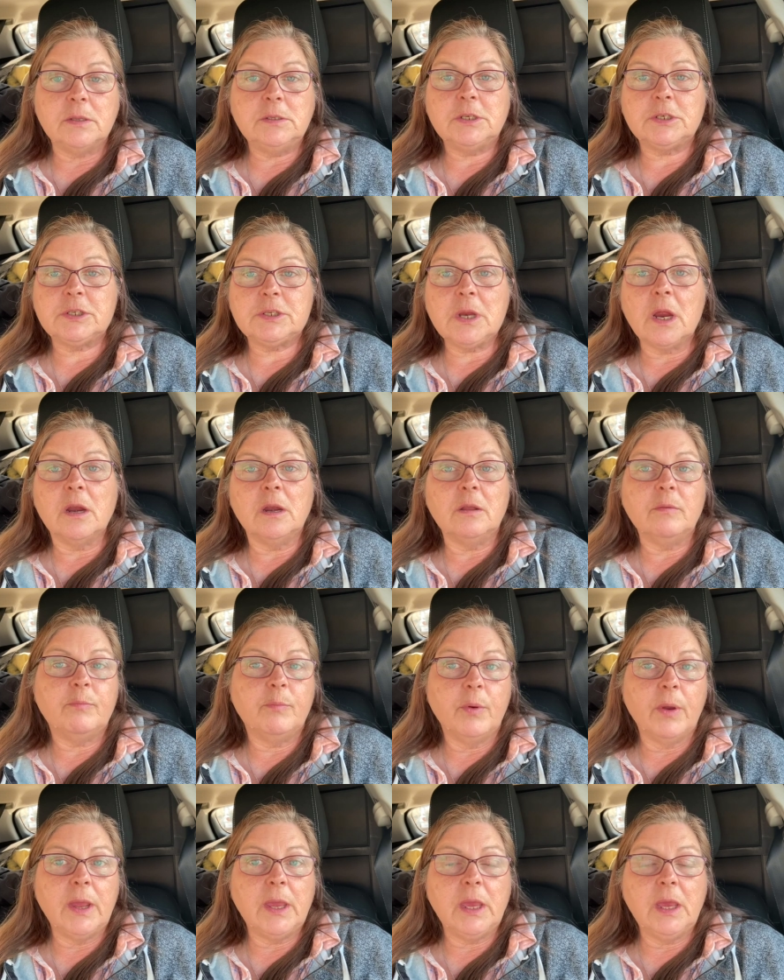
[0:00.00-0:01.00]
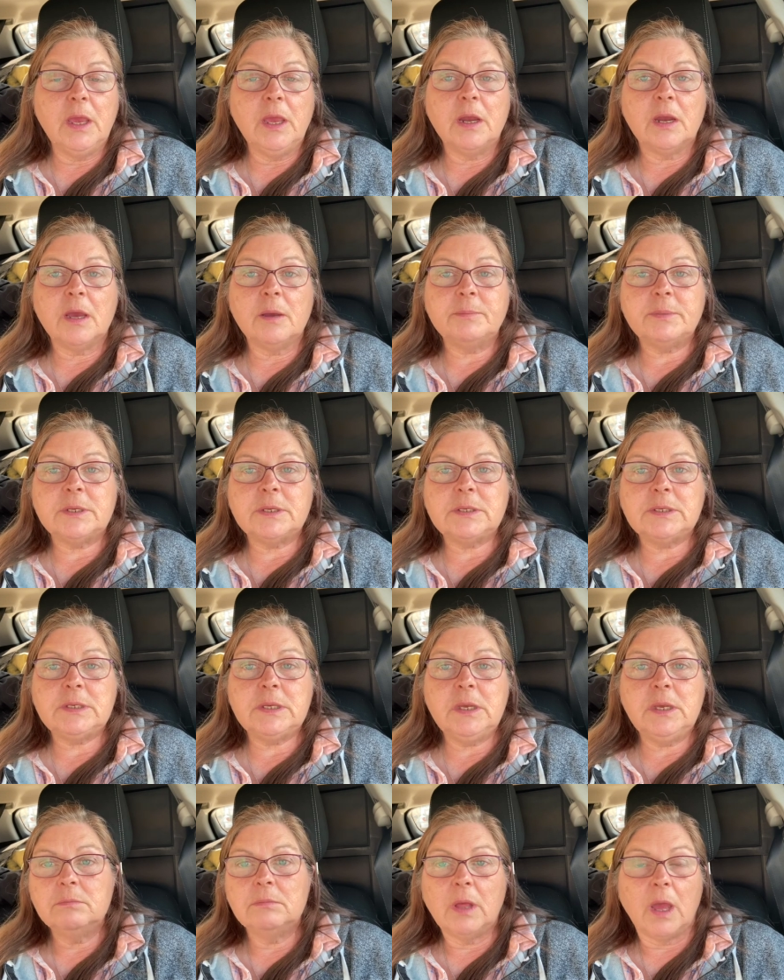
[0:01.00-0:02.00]
just started breaking it up to
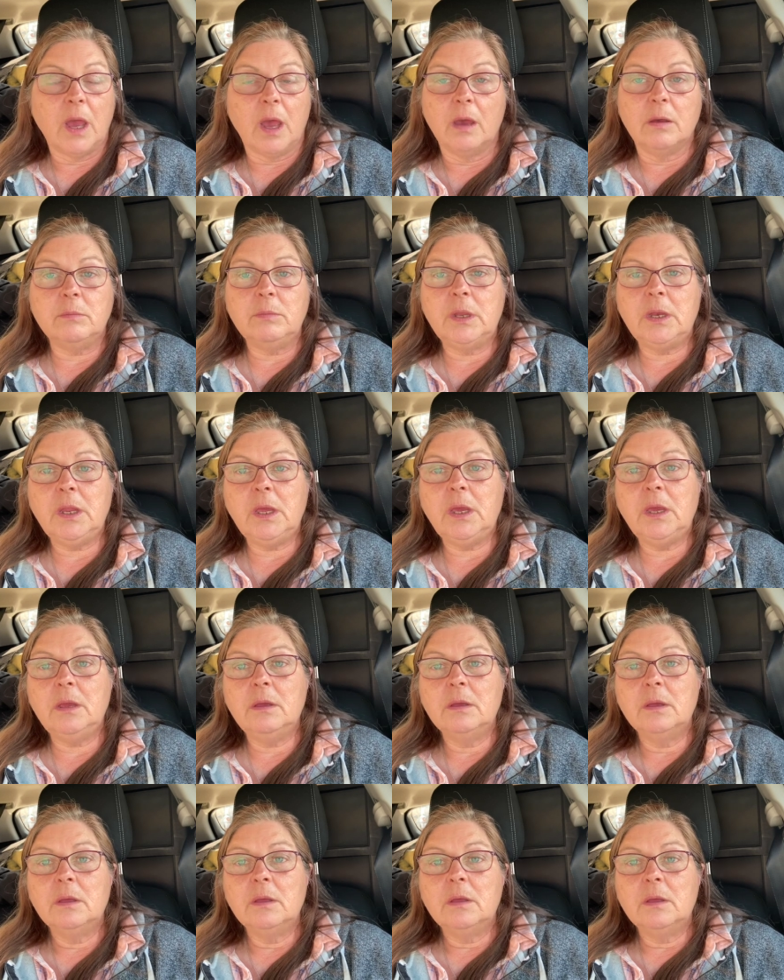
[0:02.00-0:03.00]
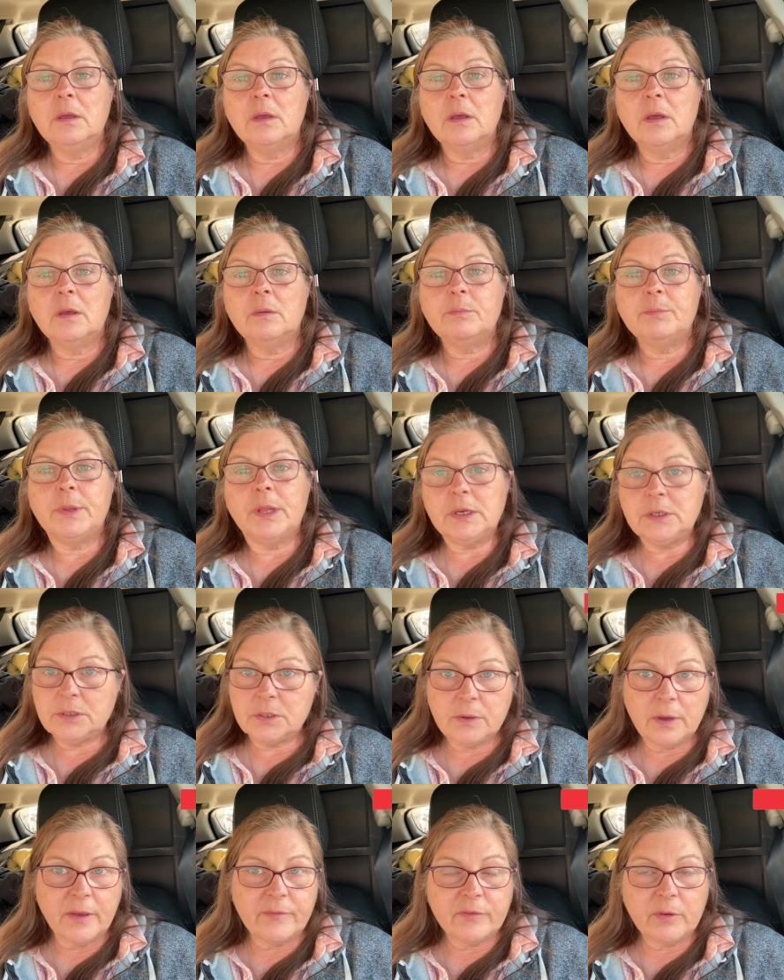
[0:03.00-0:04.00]
see how many plugs
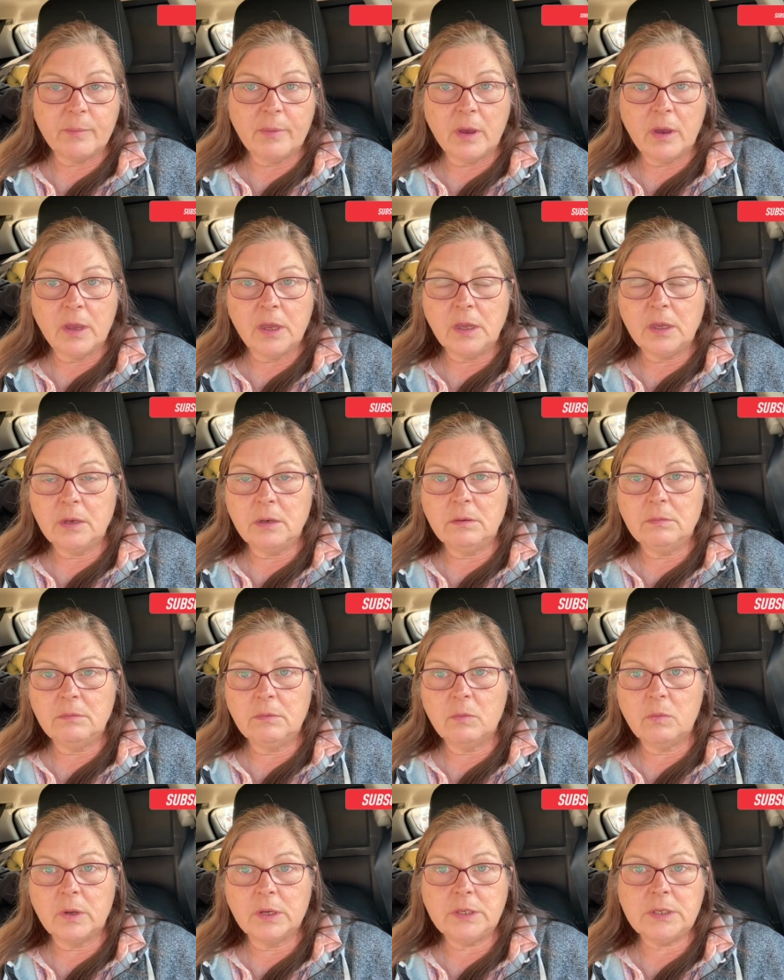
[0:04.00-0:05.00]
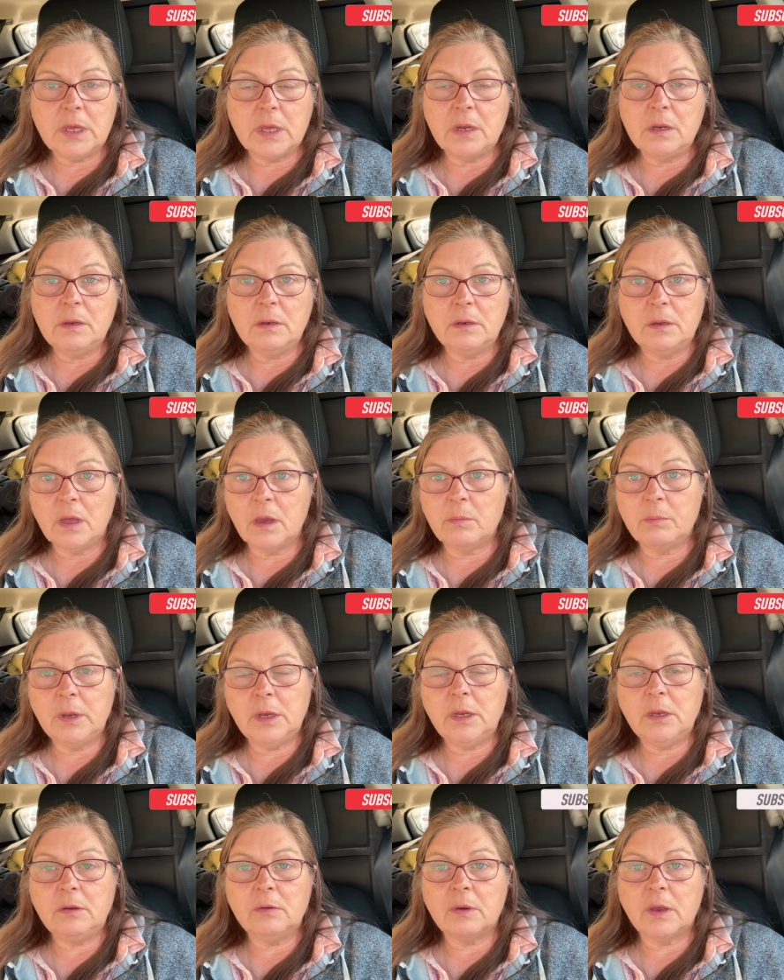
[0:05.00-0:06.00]
do I have to buy in 110 and how
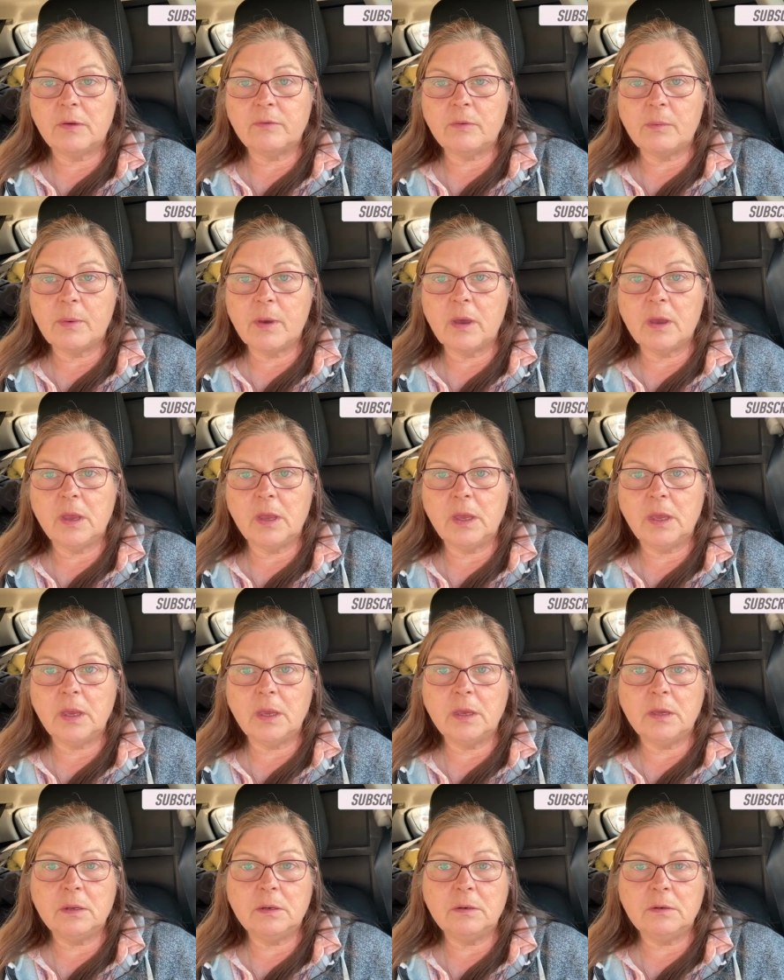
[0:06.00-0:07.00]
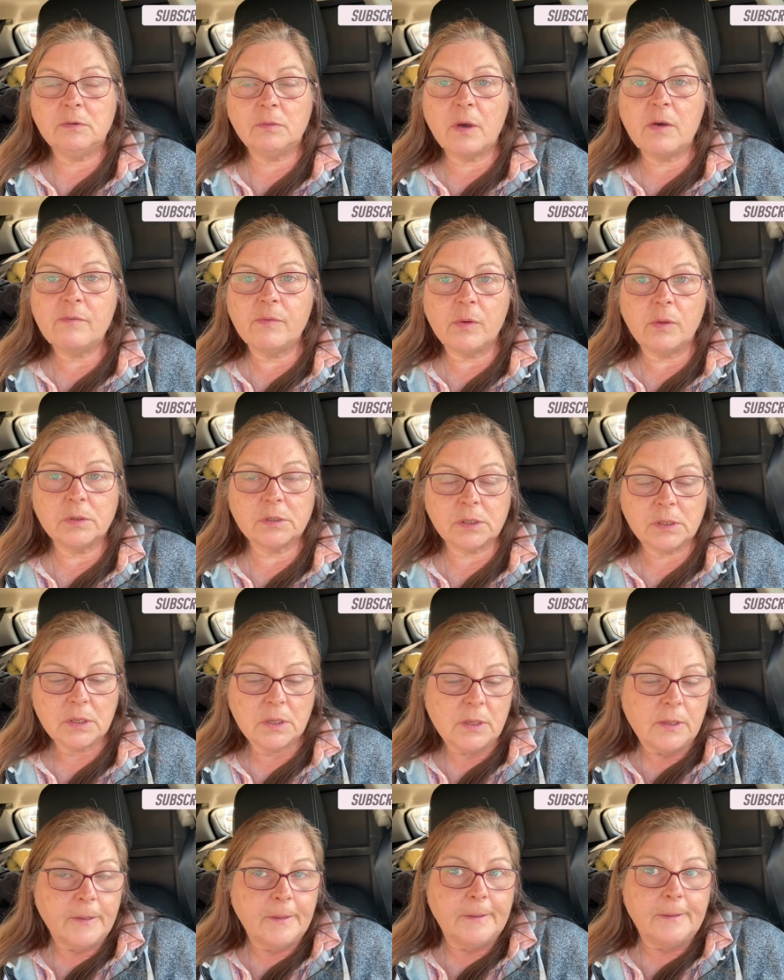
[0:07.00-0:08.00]
many do I have to buy in 12 volt.
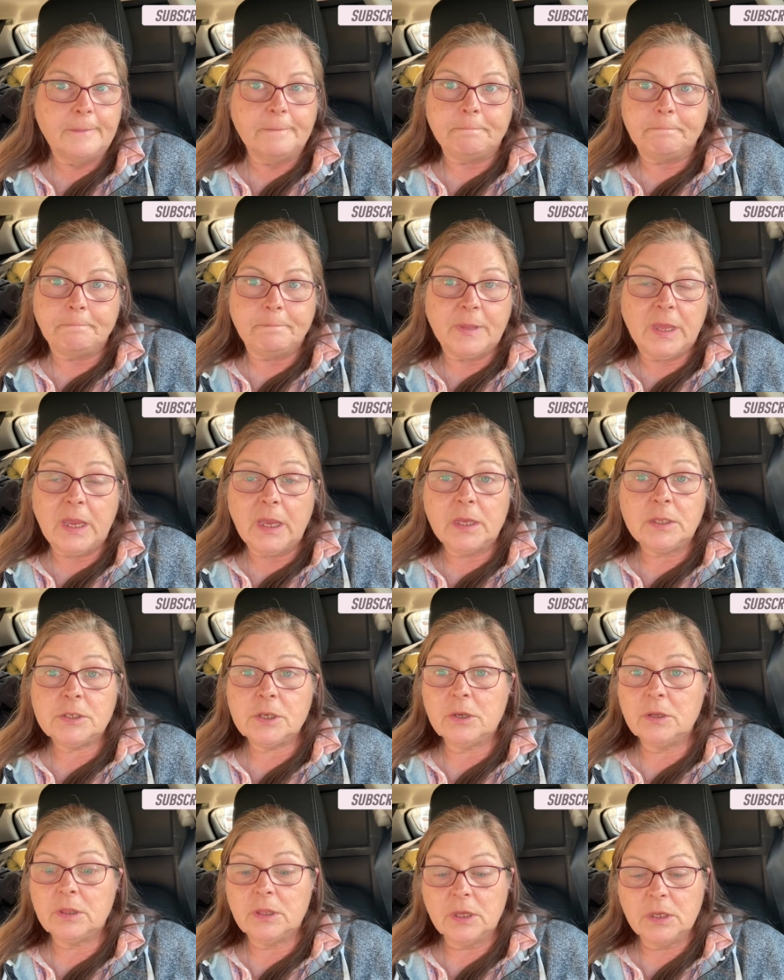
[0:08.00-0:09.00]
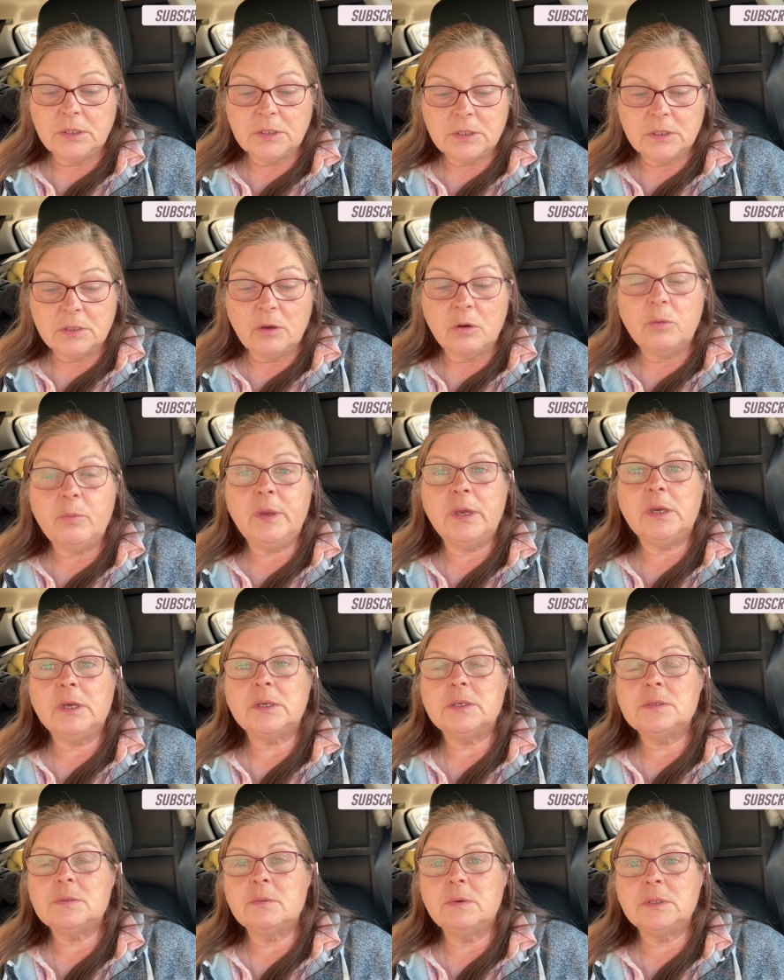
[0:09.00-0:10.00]
It's a good thing to know
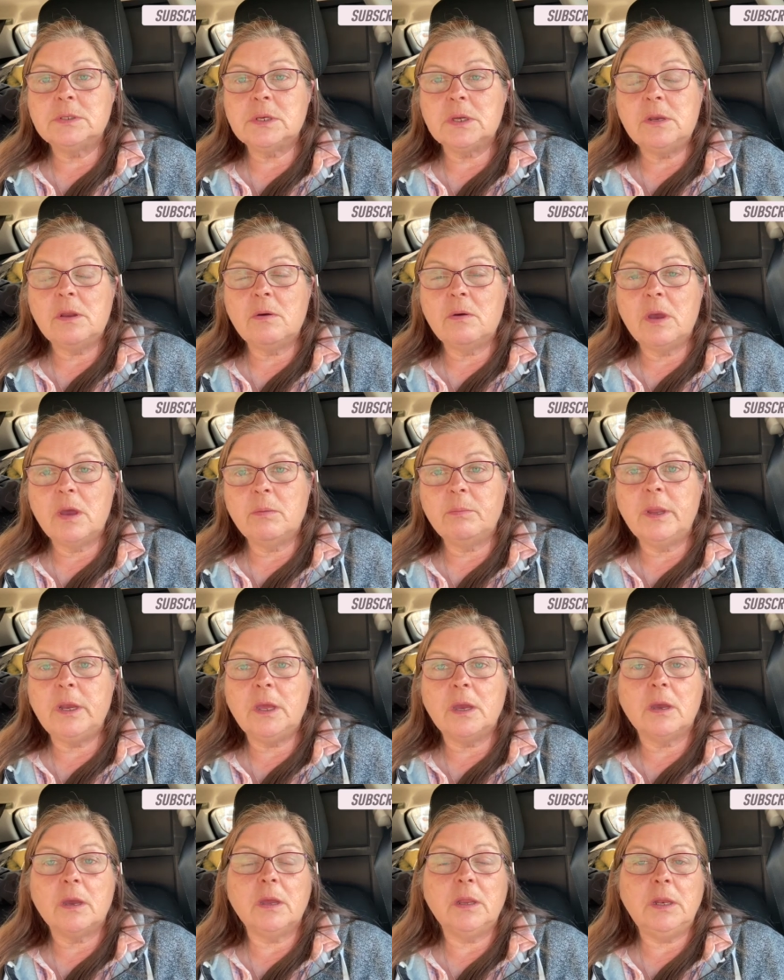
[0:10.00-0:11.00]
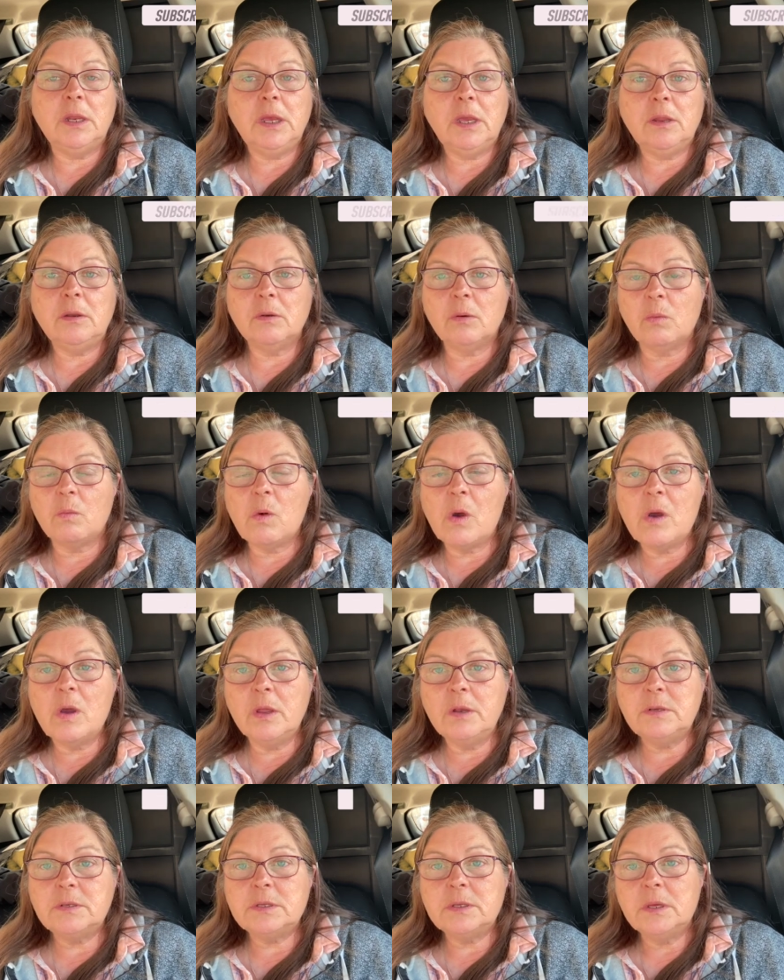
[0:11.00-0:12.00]
because once I know how many I need or
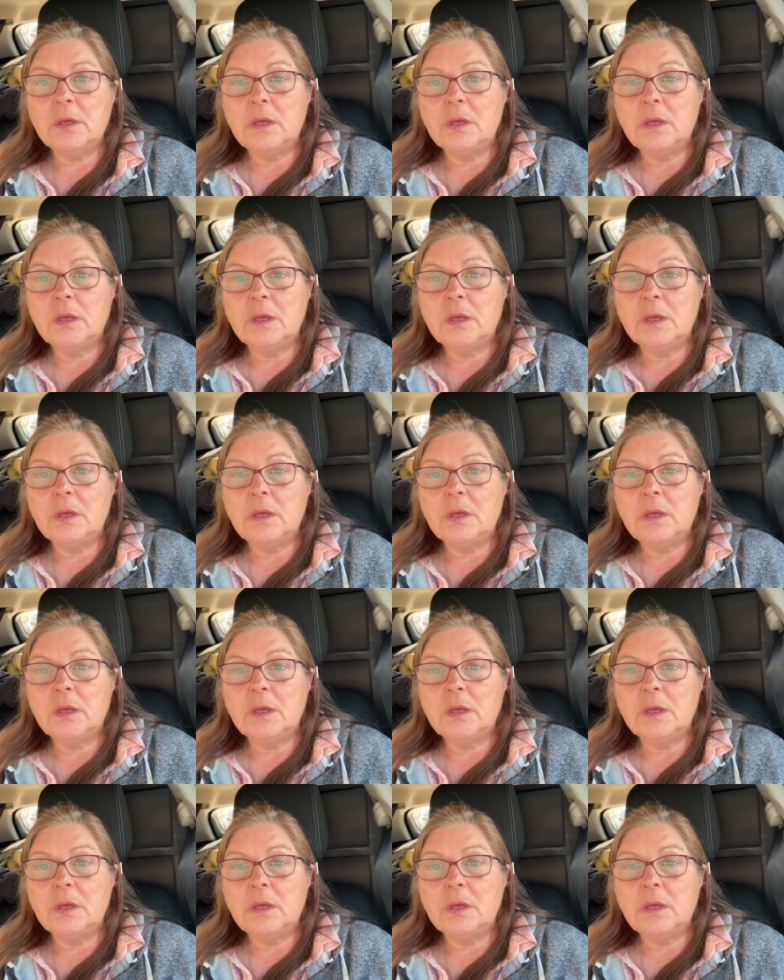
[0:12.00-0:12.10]
want,